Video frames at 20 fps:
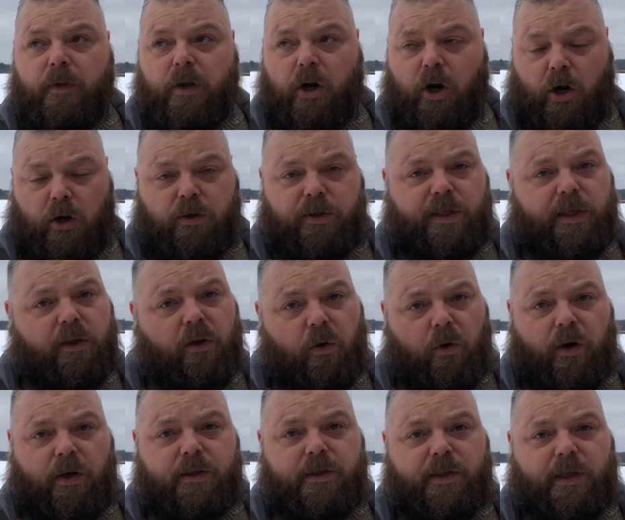Kersey
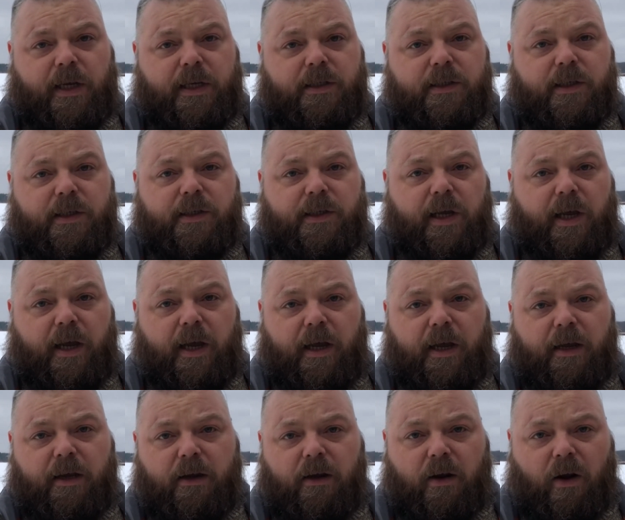Lawrence likes to
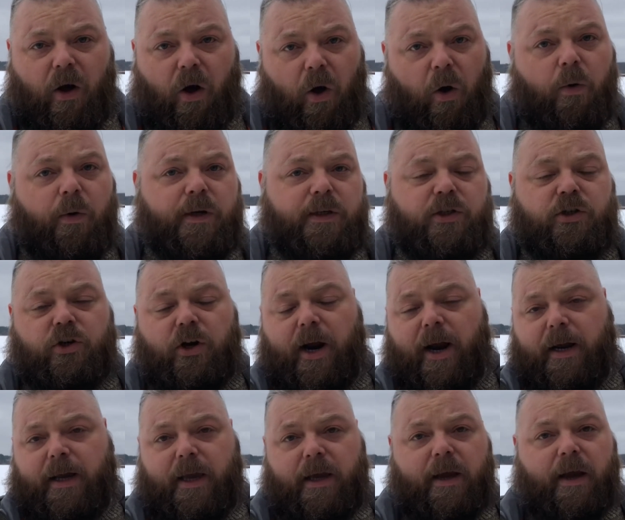say, always
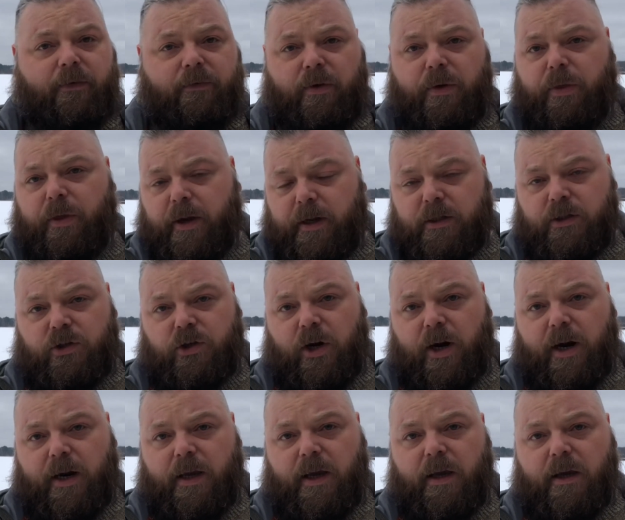tracking, everything is
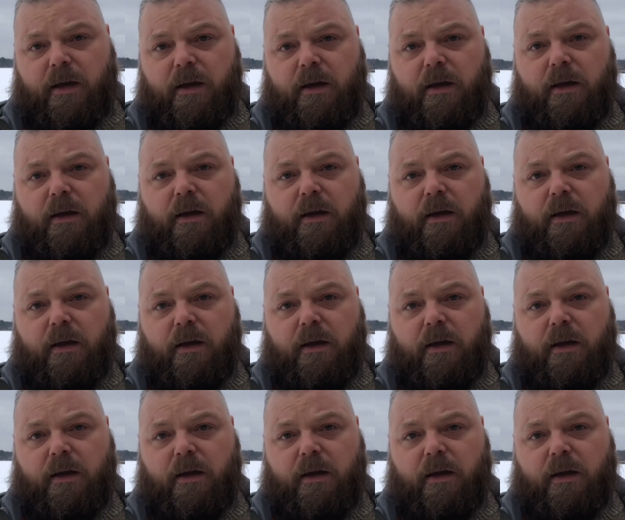tracking.